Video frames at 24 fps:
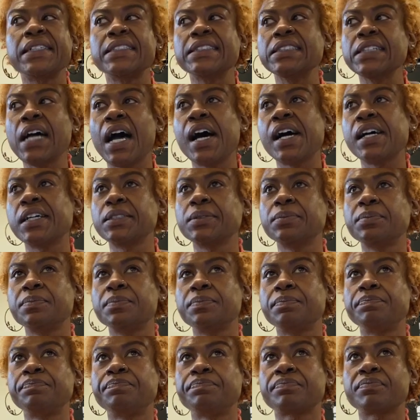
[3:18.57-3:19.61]

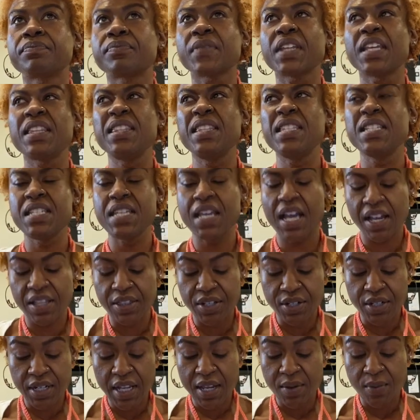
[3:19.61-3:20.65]
The
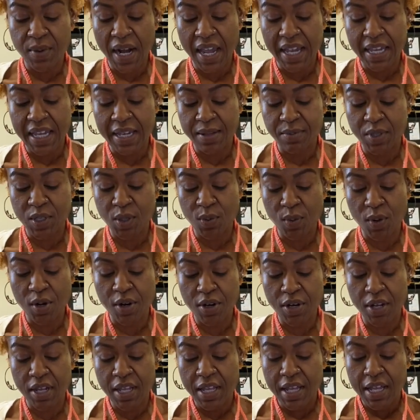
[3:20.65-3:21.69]
other day when I came to
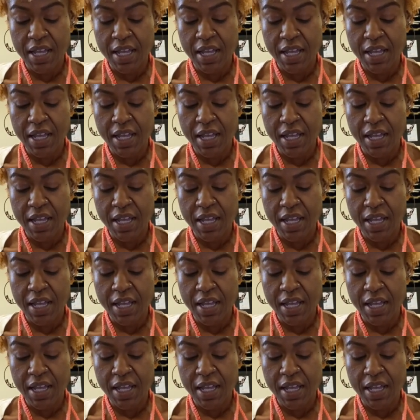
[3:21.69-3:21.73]
work,